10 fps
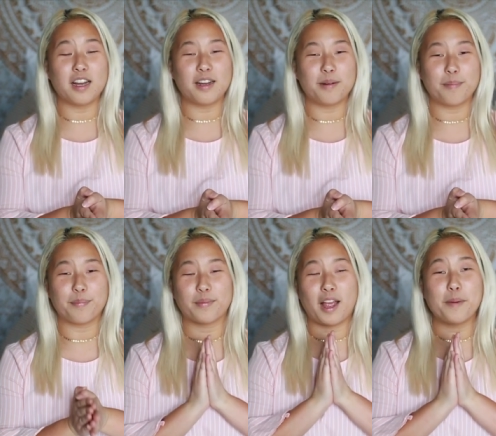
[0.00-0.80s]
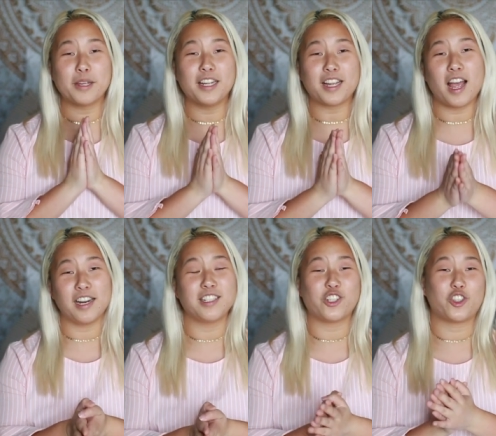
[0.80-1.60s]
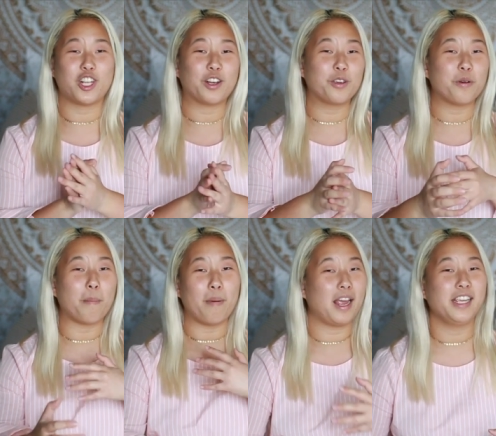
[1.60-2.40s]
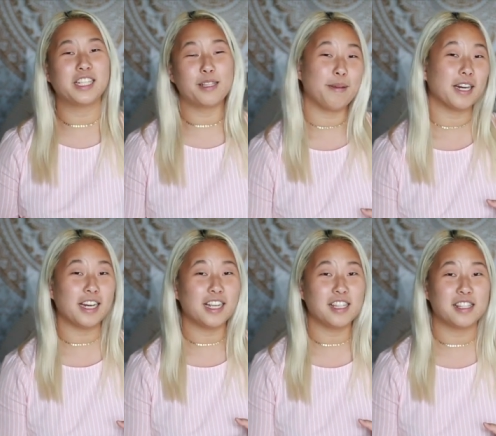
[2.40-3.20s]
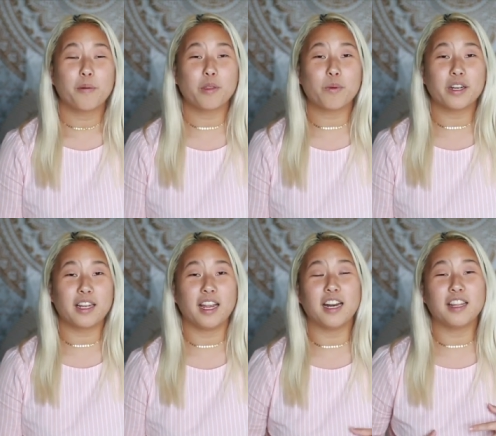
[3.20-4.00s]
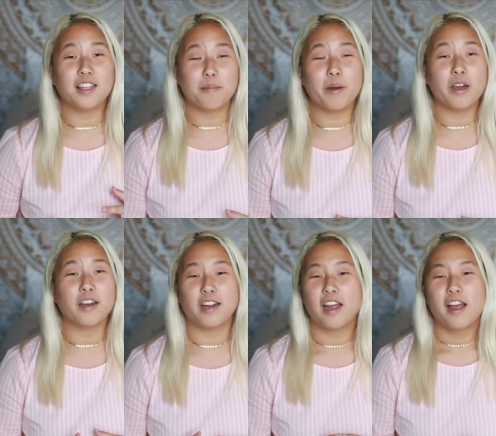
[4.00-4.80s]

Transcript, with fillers: um, I'm gonna kind of just tell you my experience with working in a theme park